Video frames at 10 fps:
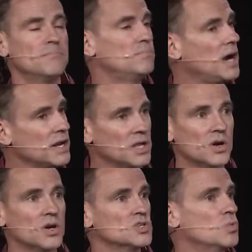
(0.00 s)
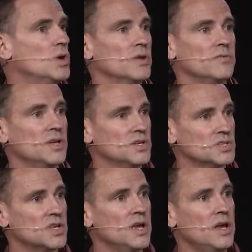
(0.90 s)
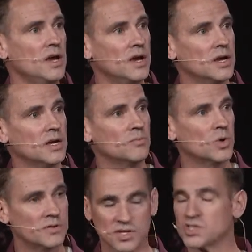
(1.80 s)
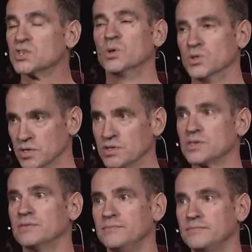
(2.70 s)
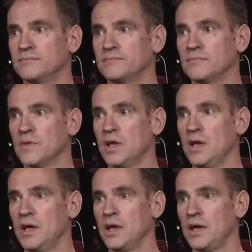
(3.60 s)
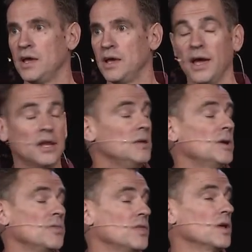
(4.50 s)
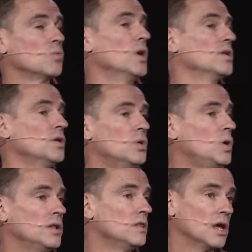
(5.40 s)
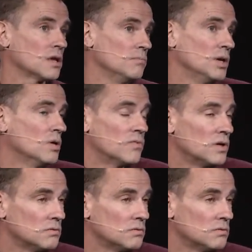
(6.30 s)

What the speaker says: bodyguards, one of his soldiers. And he might think, well, you know what, that can be over